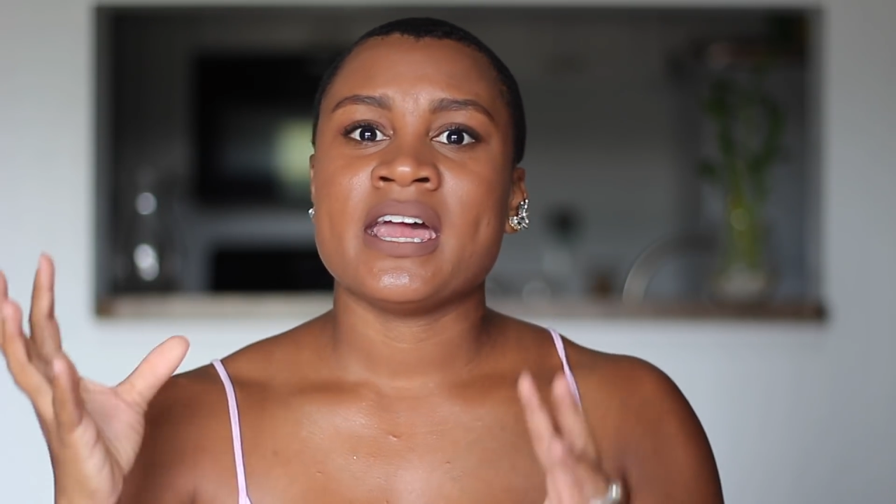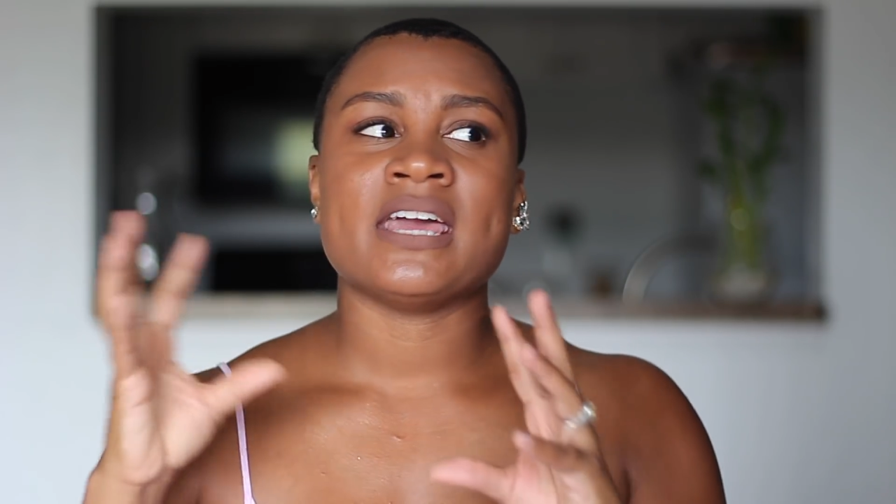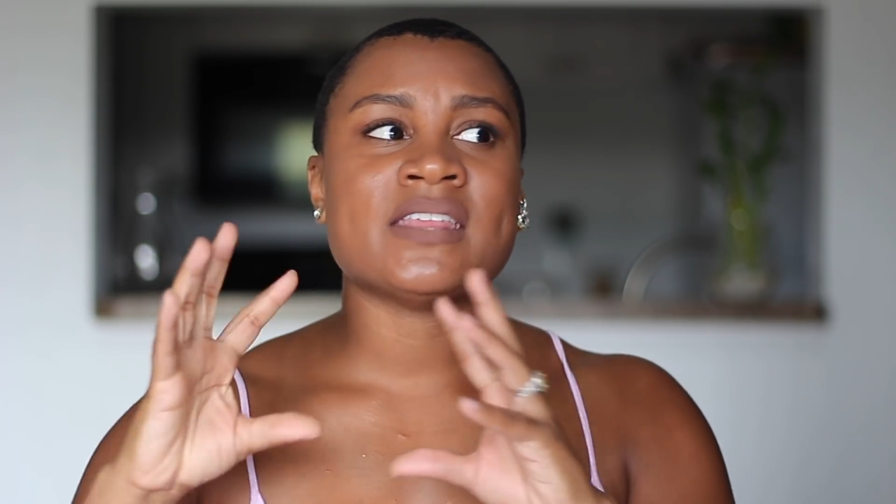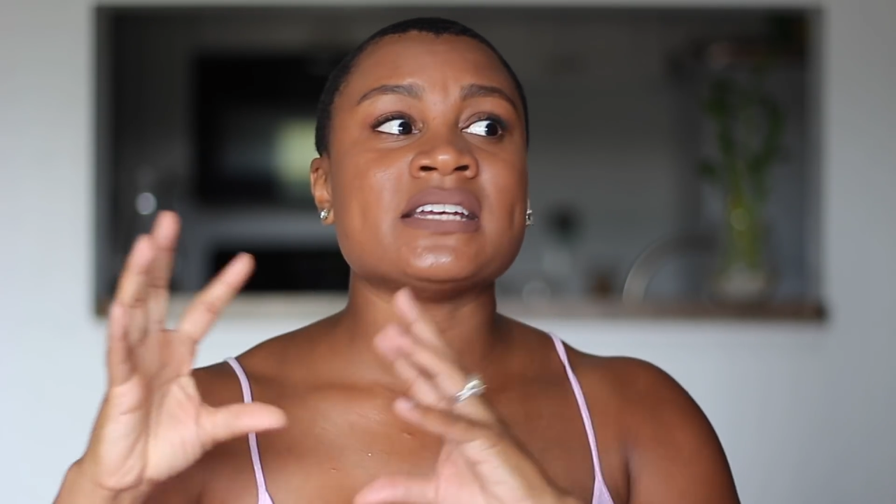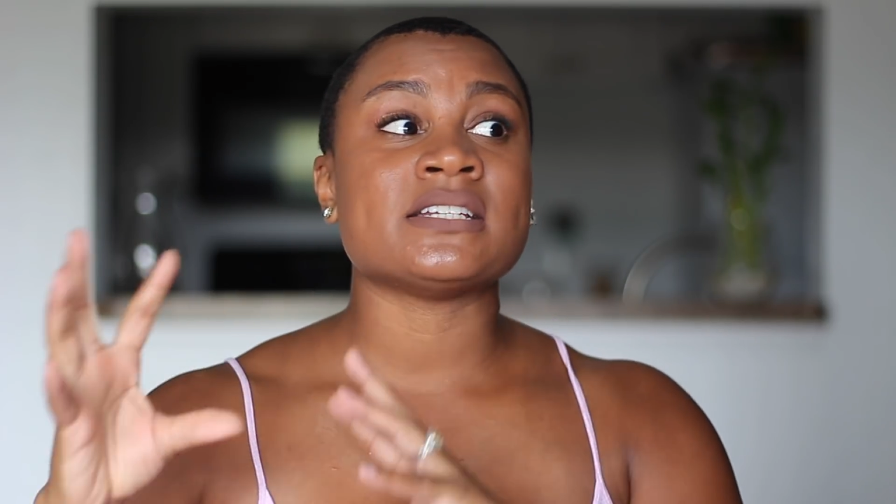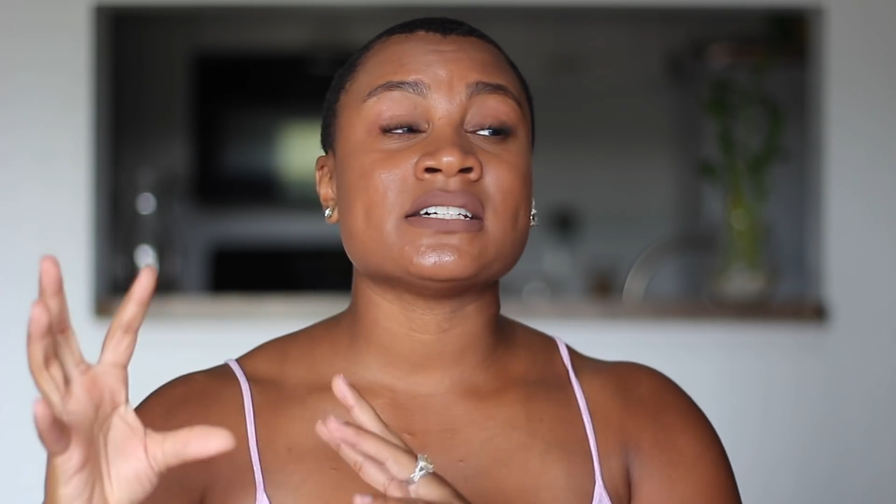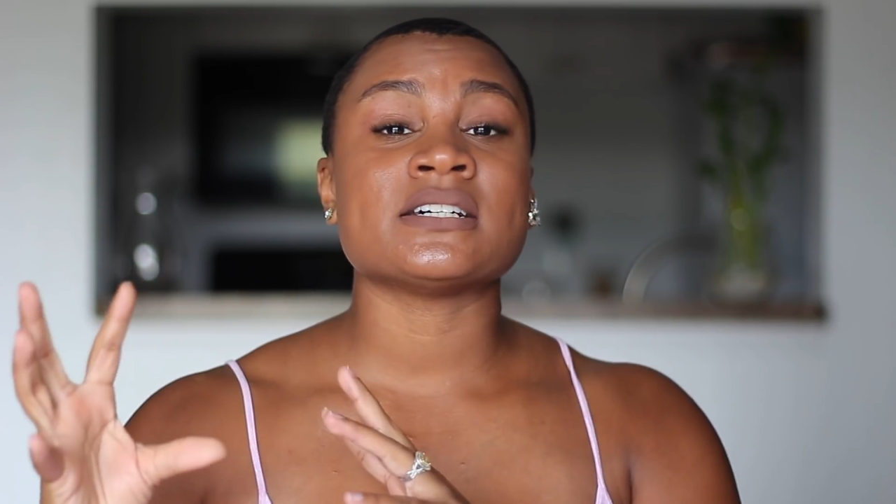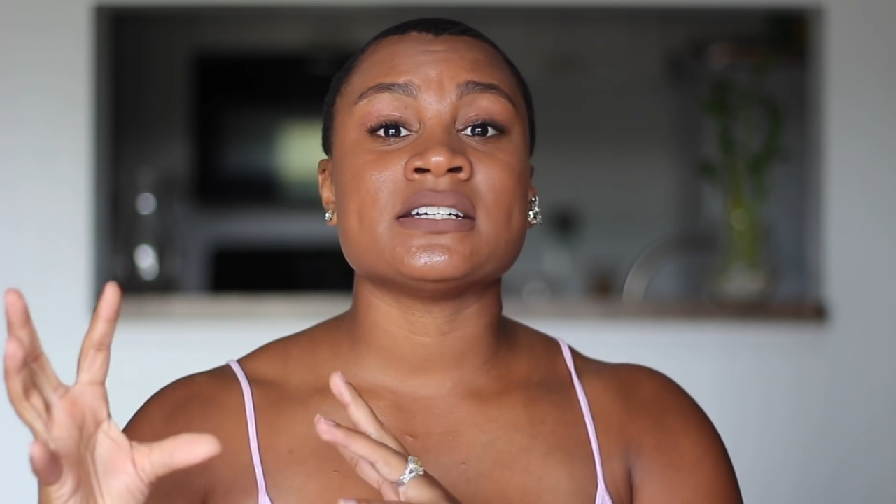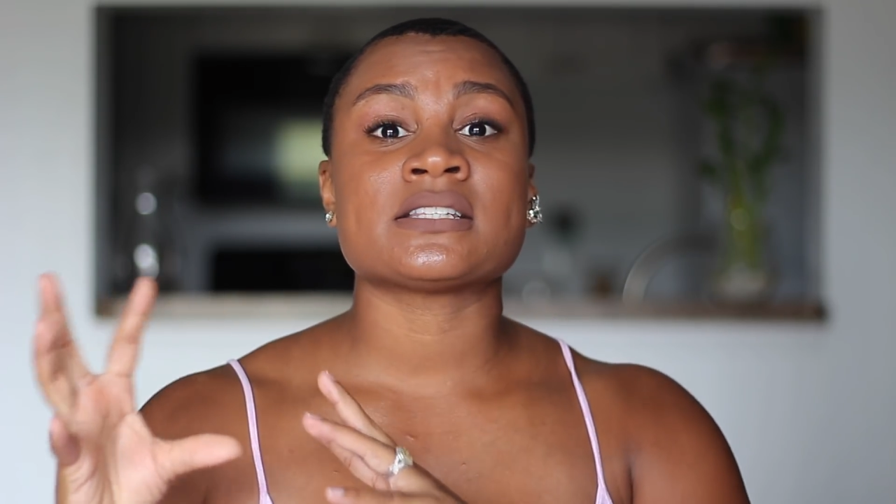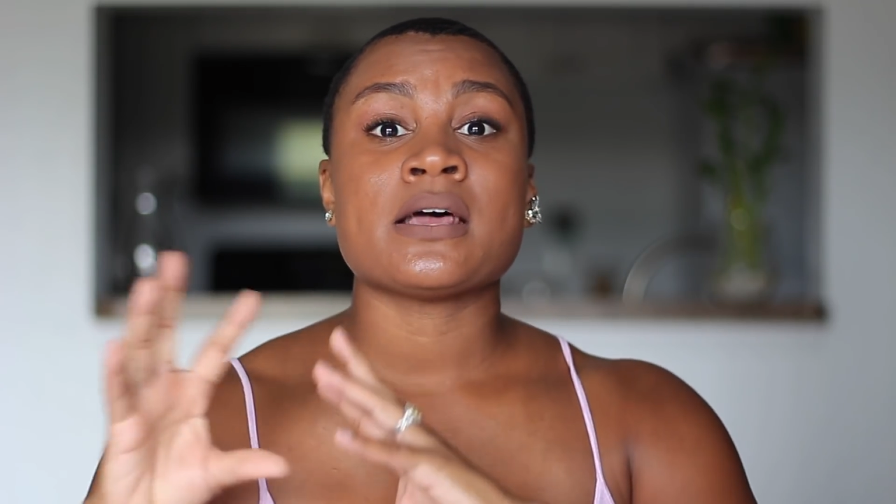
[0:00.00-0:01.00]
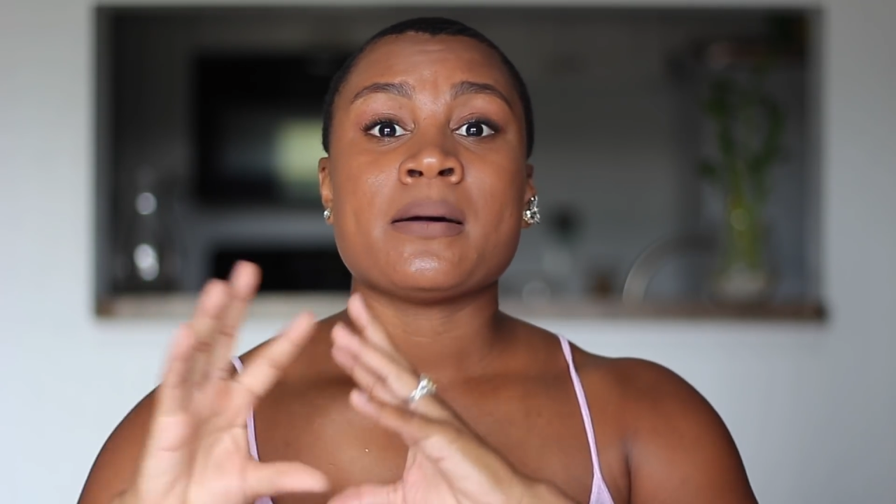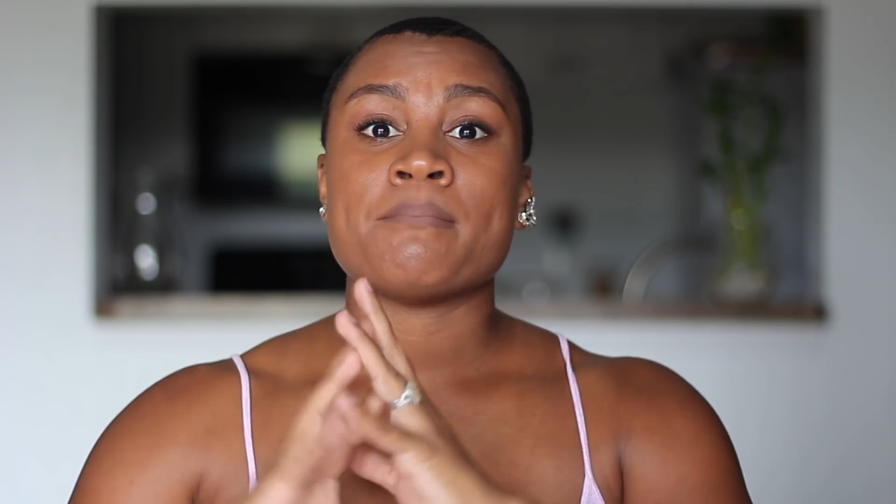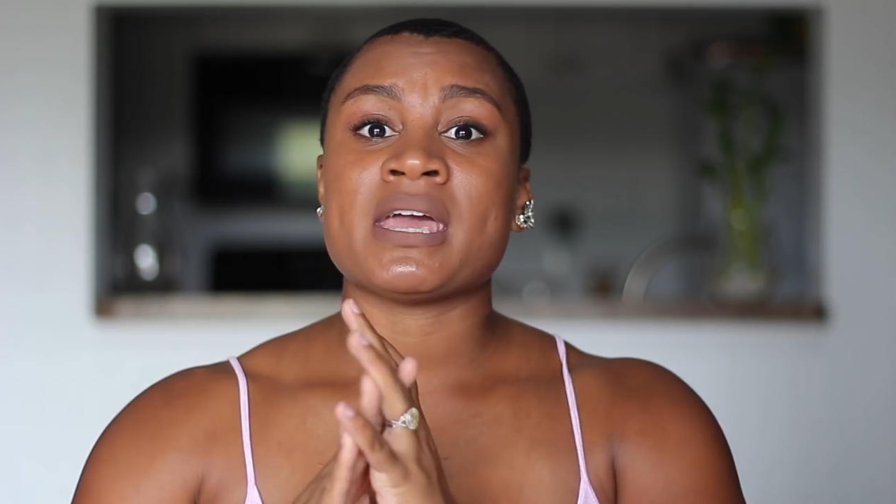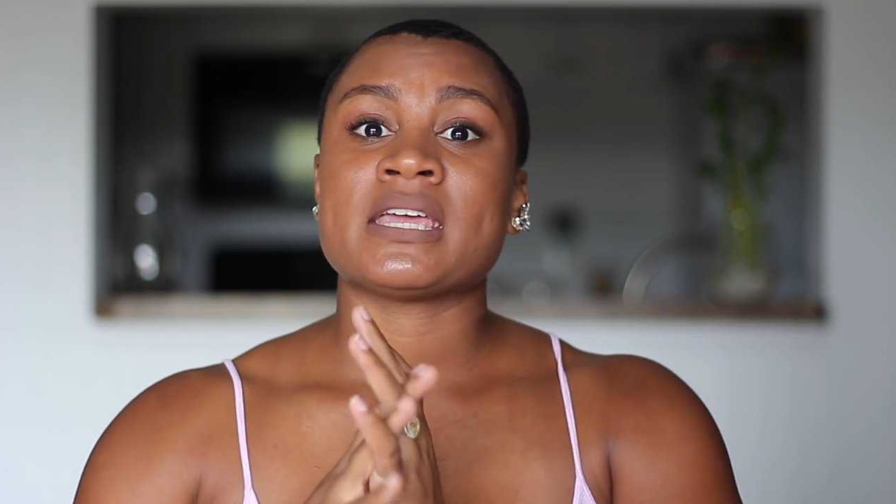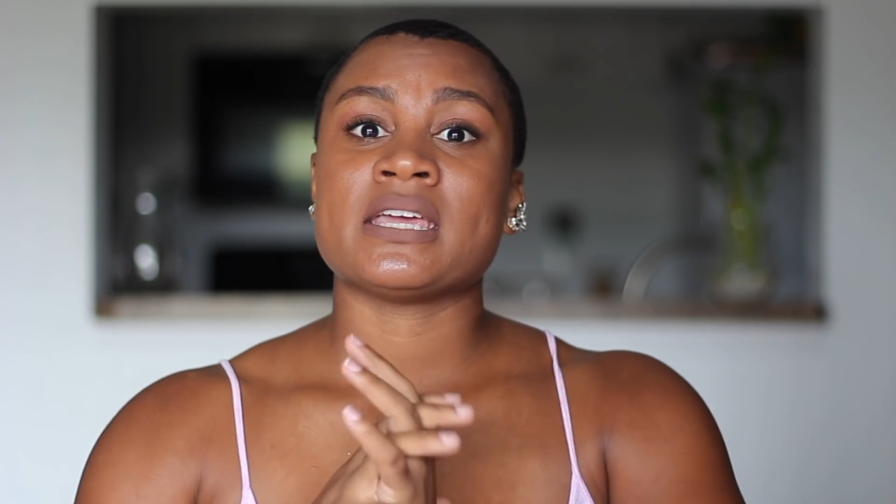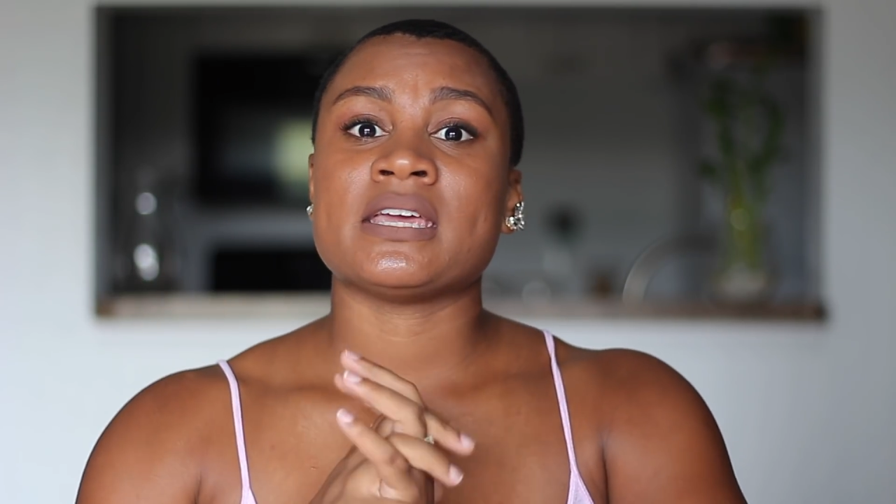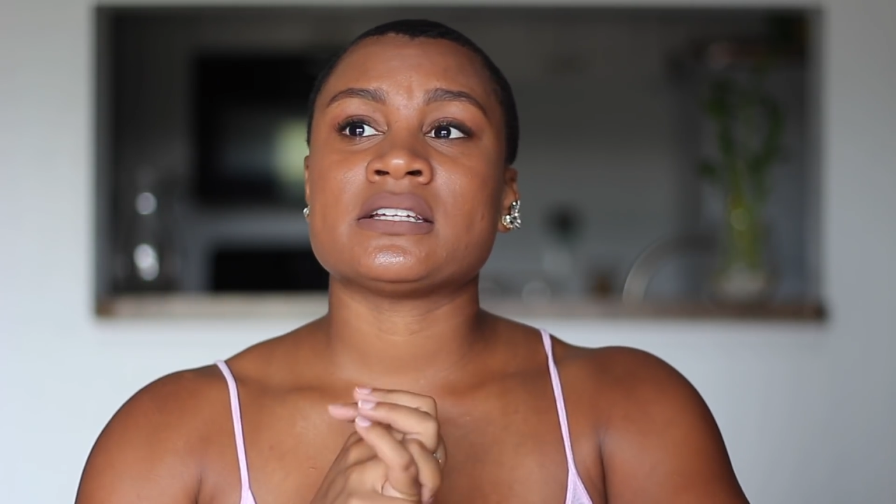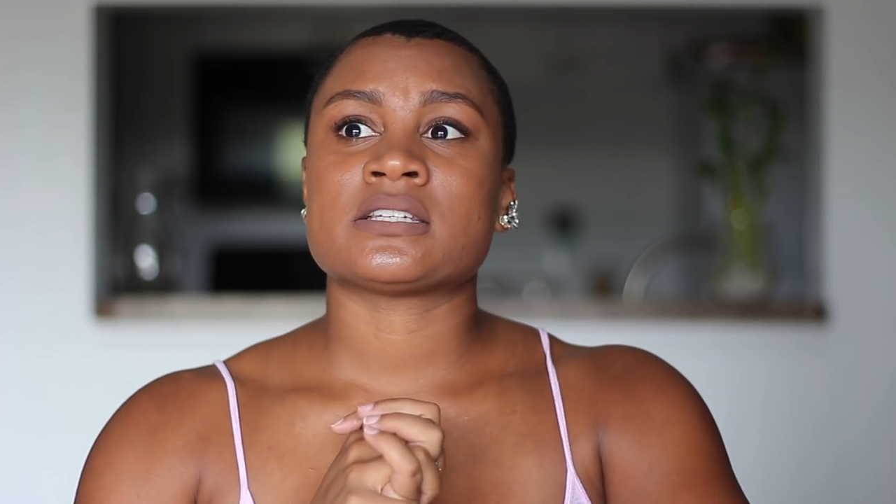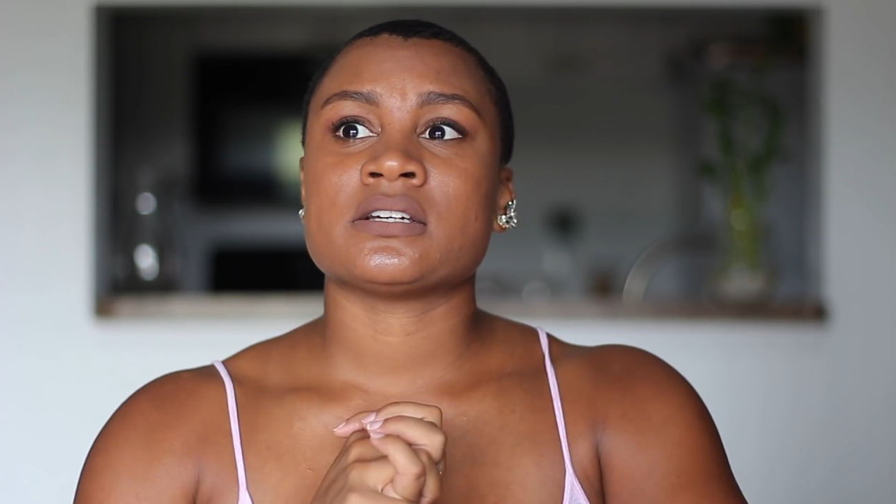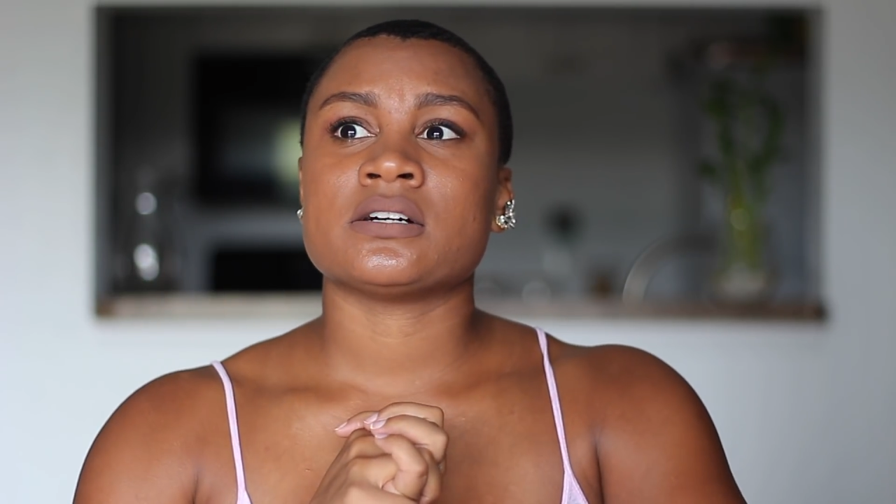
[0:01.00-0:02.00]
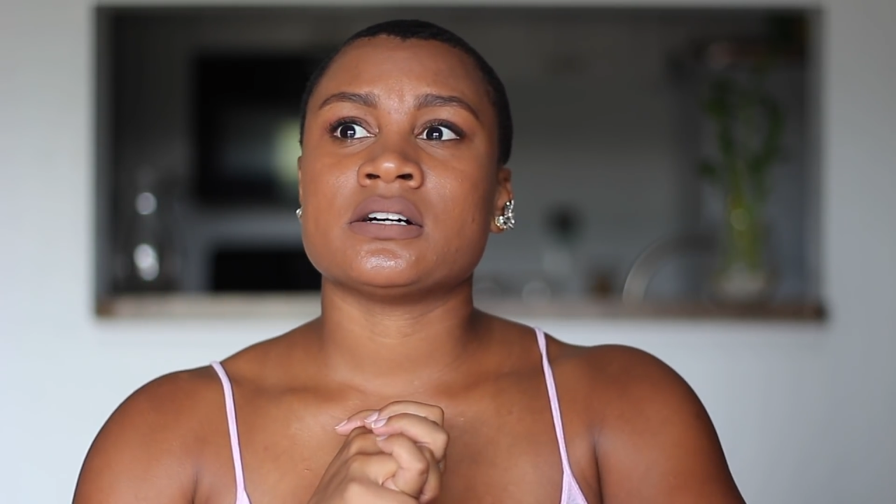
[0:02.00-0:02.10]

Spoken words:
and that does make it